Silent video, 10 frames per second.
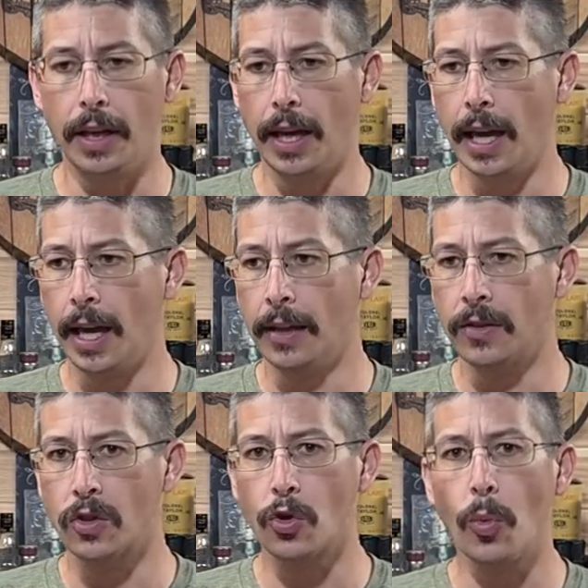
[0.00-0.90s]

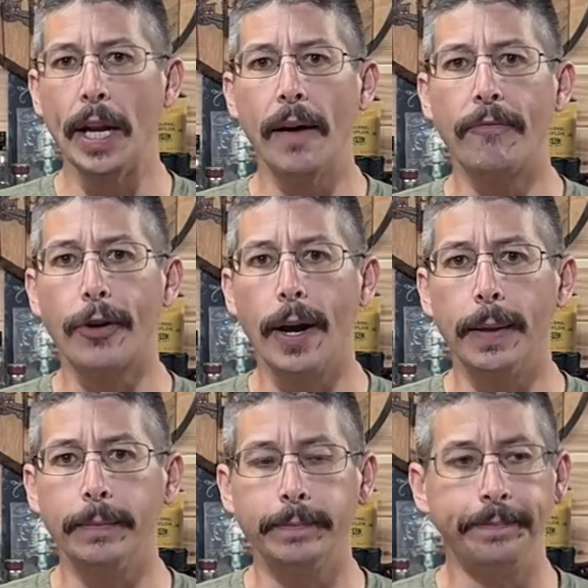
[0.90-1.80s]
and sweet up
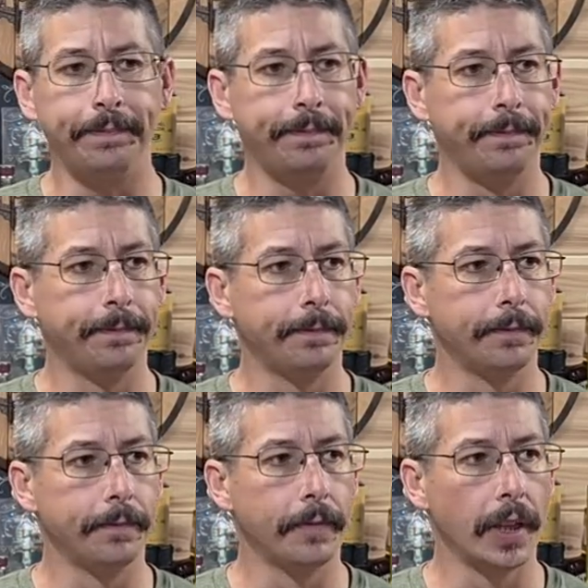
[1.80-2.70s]
front. A
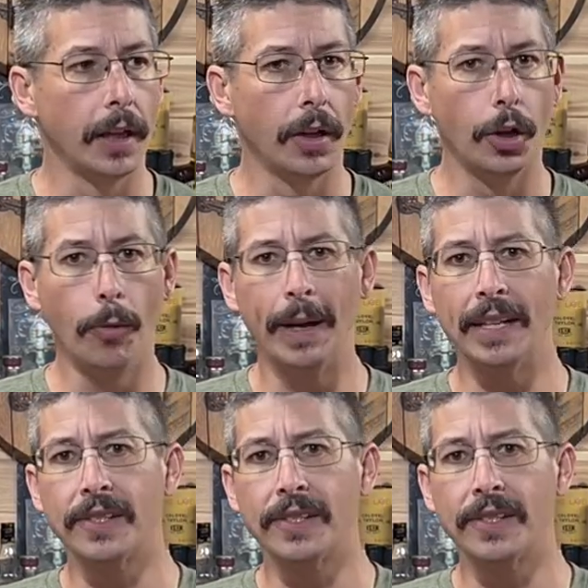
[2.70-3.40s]
little bit of